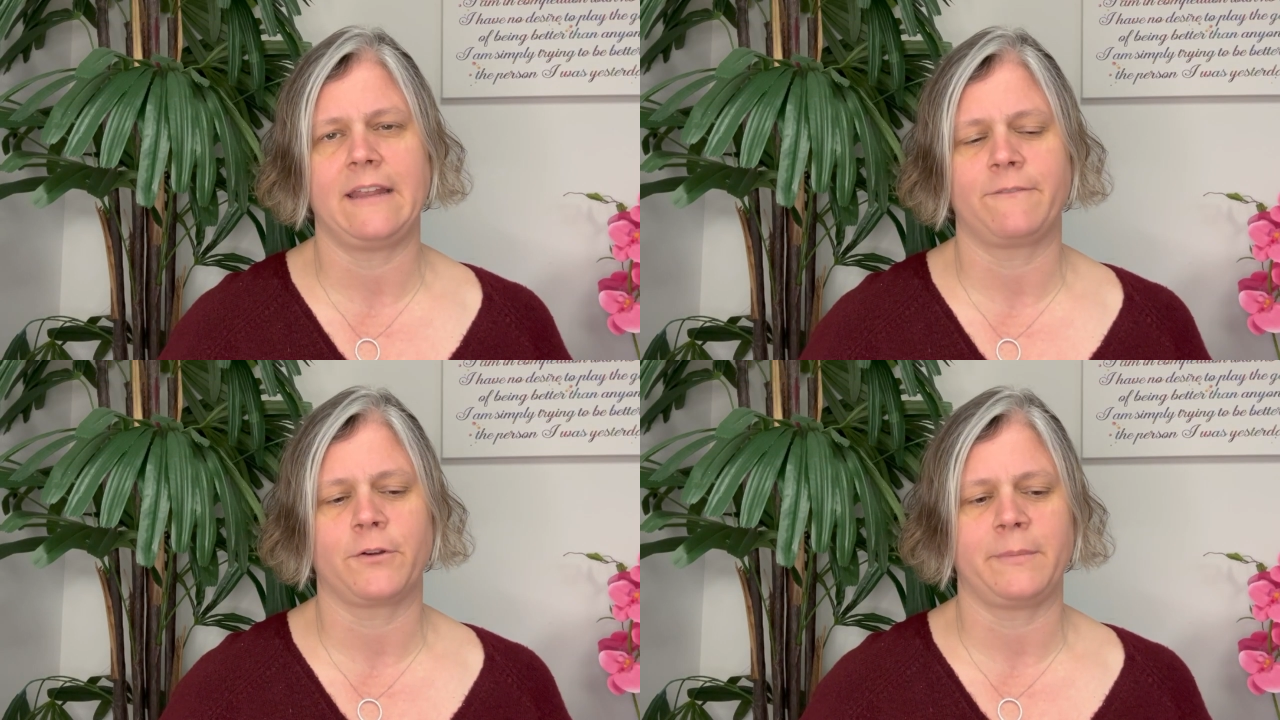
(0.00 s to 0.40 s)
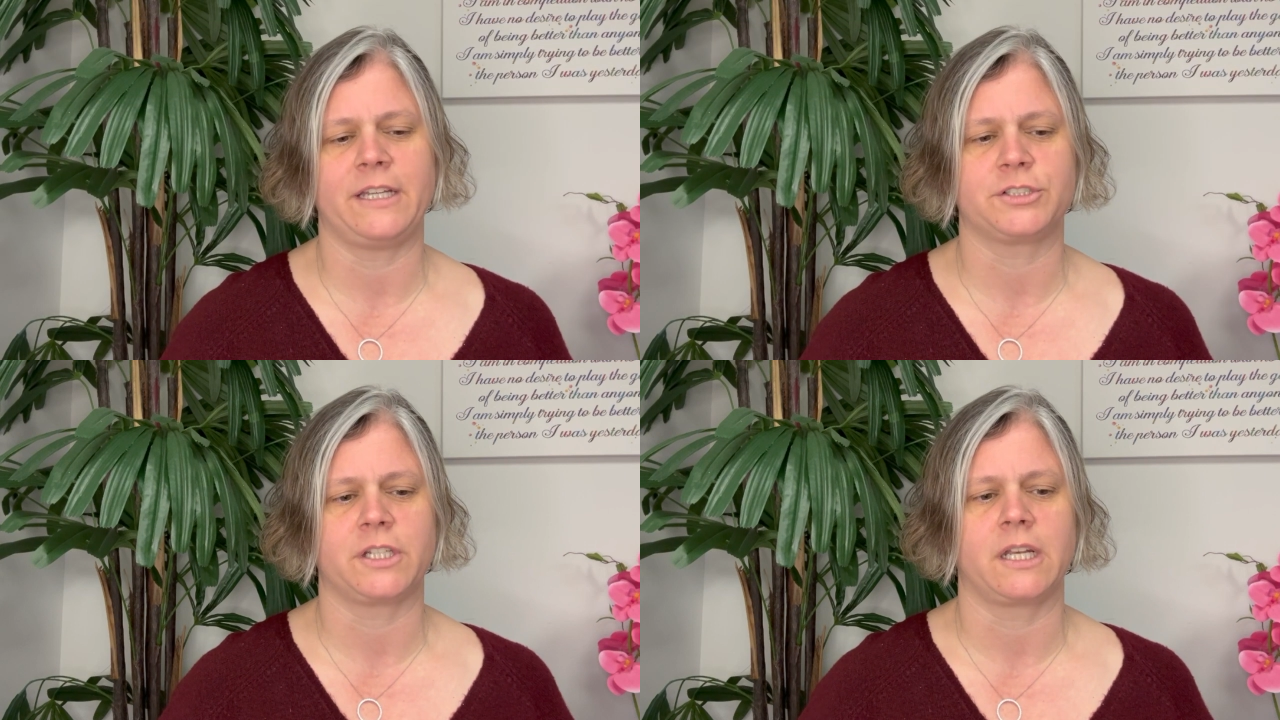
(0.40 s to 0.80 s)

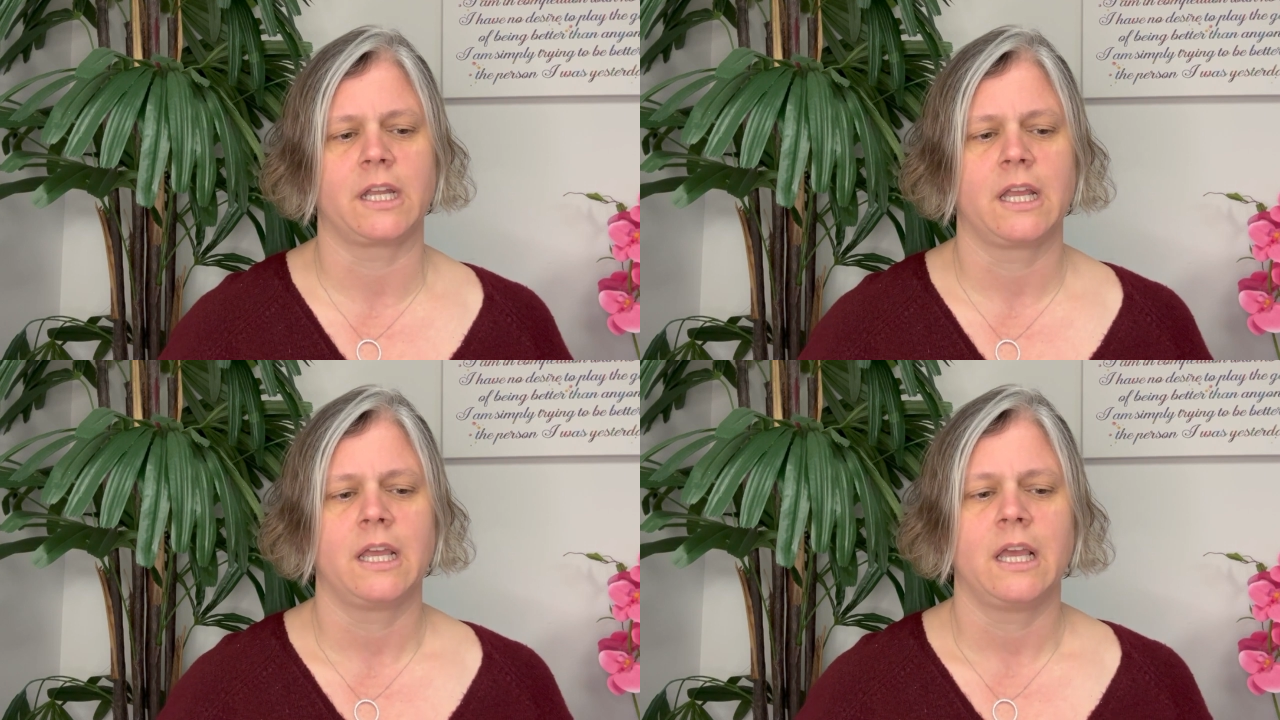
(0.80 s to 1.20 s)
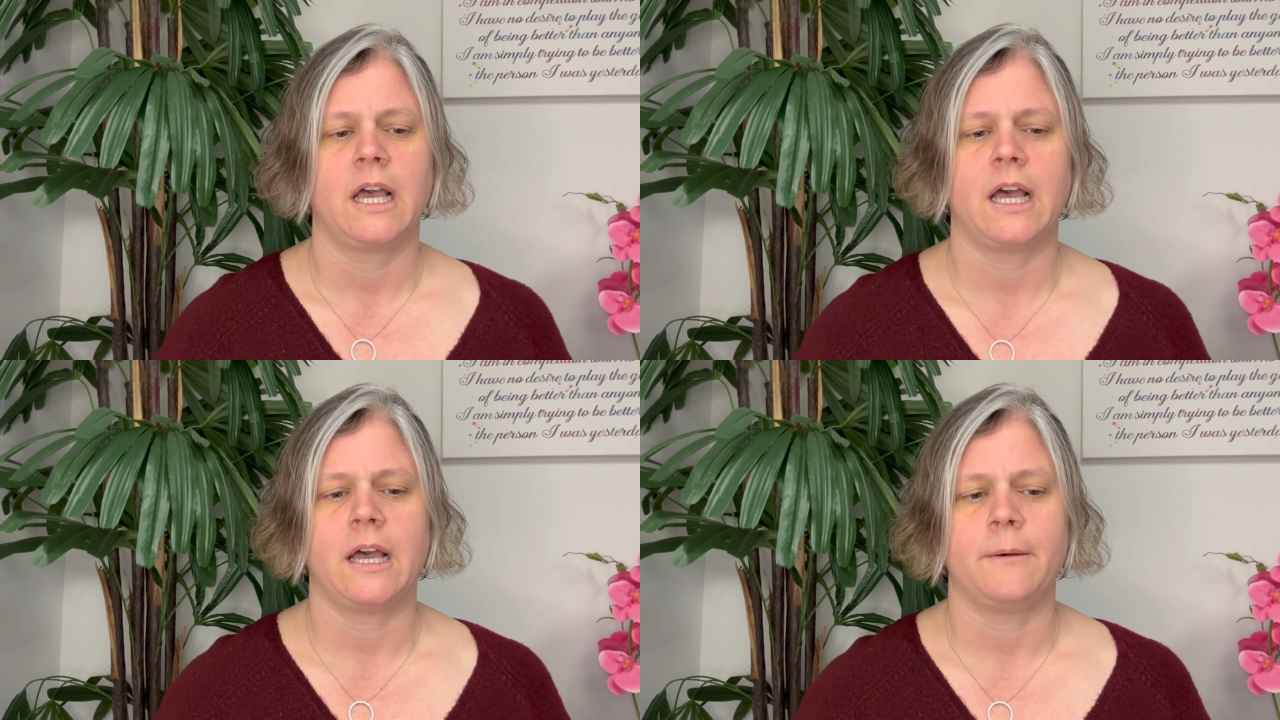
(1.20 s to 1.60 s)
information,
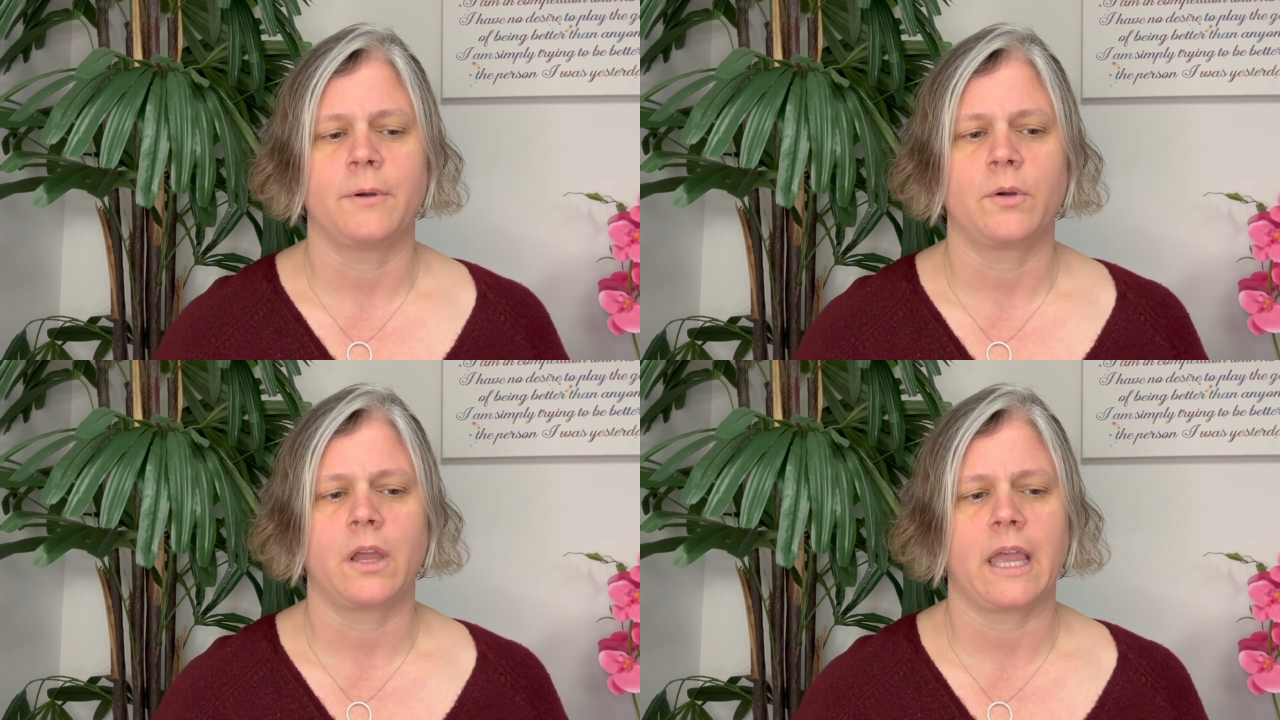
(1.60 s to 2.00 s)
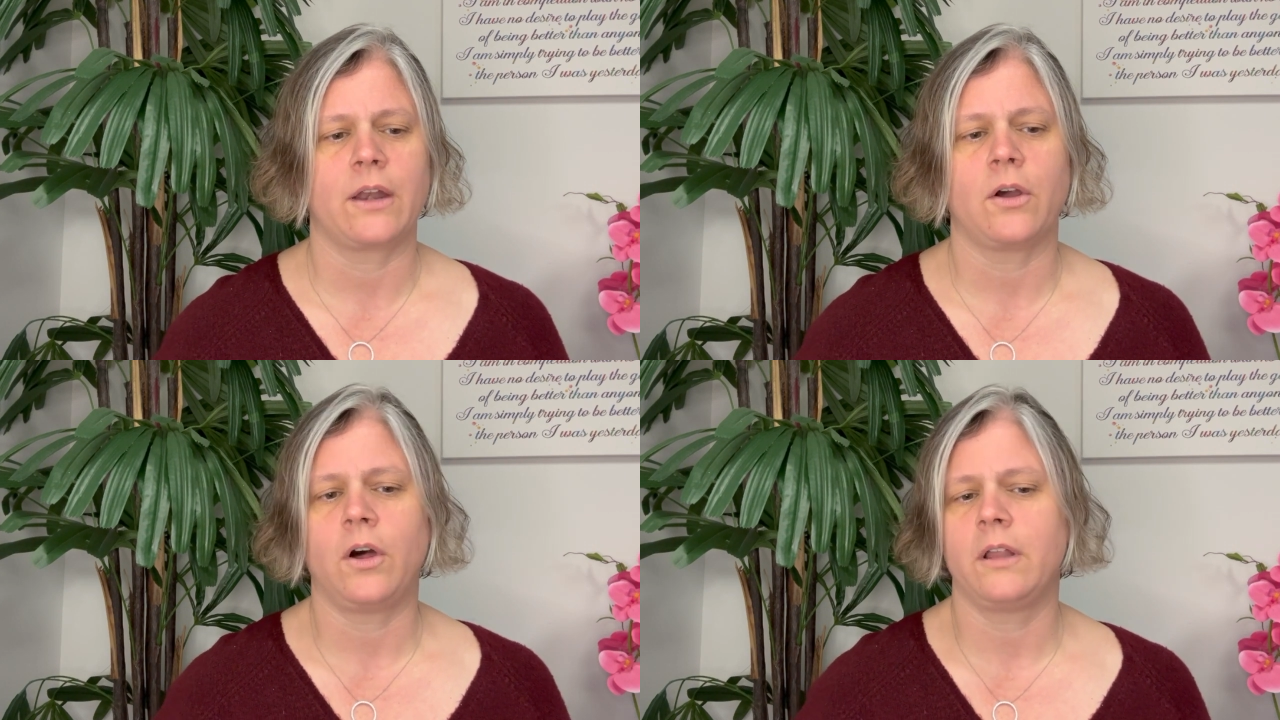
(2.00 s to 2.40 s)
um,
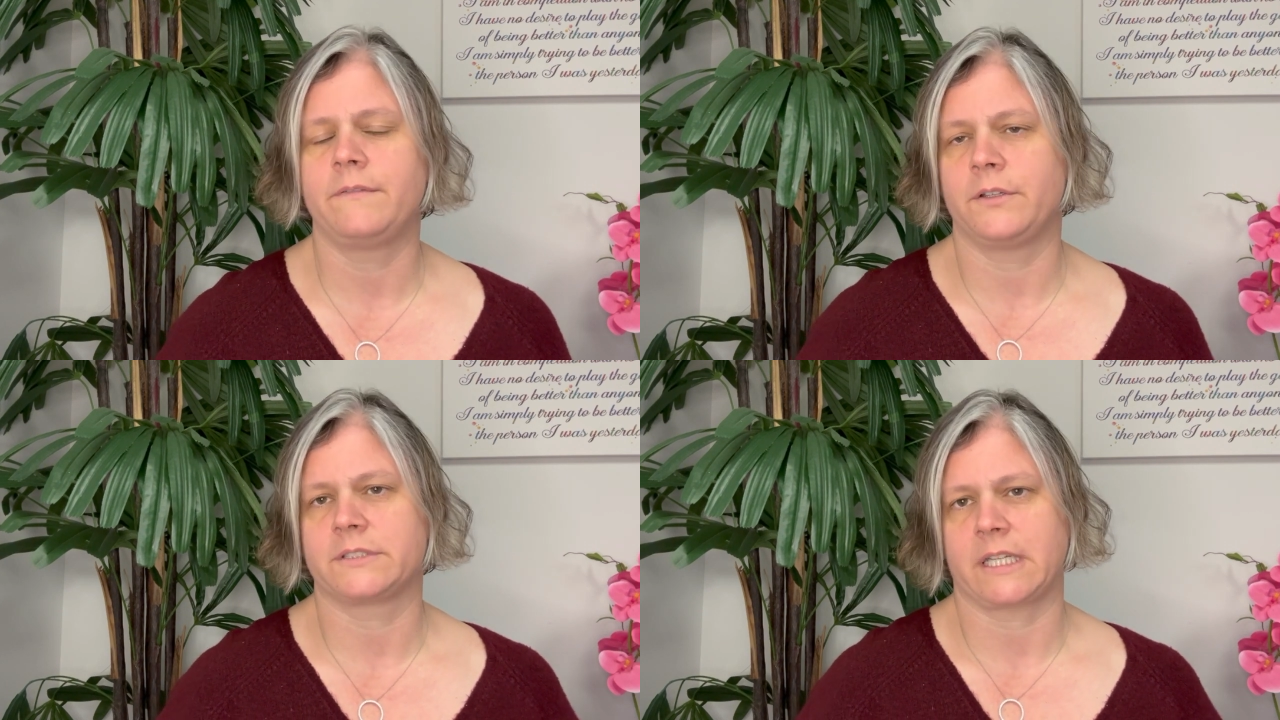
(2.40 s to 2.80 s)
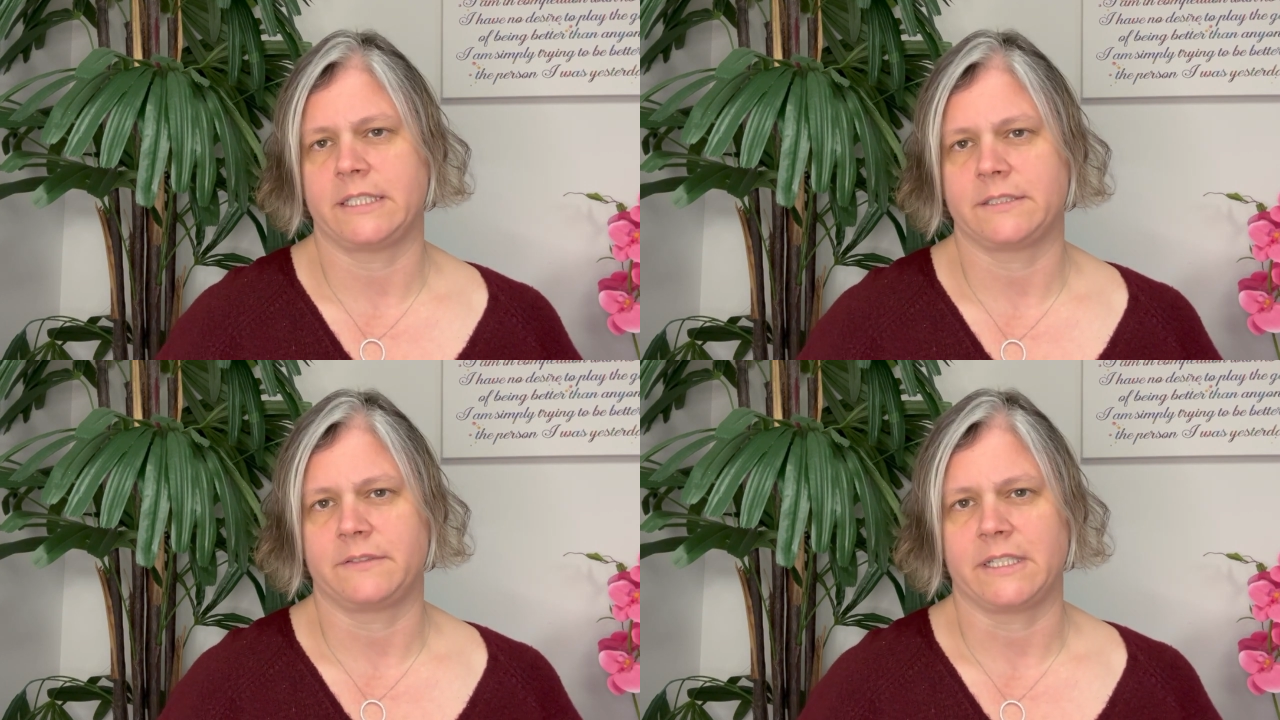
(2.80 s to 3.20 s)
and all of those
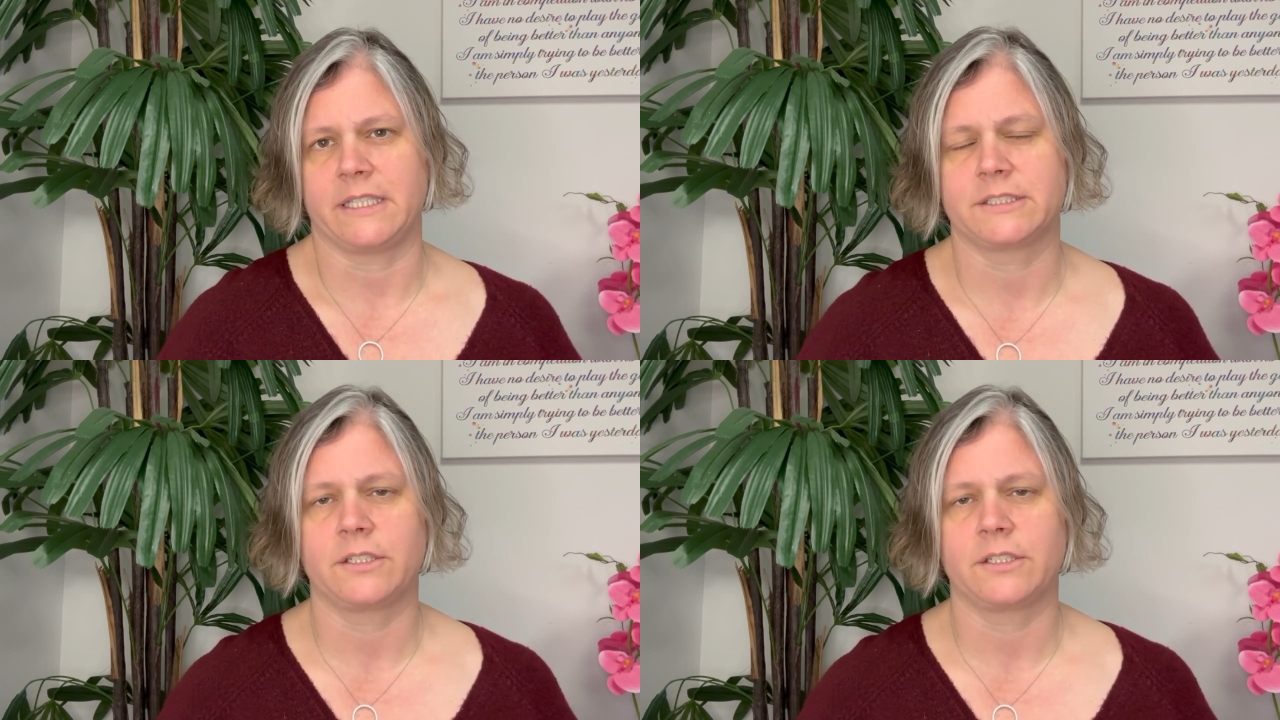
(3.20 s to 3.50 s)
kinds of things.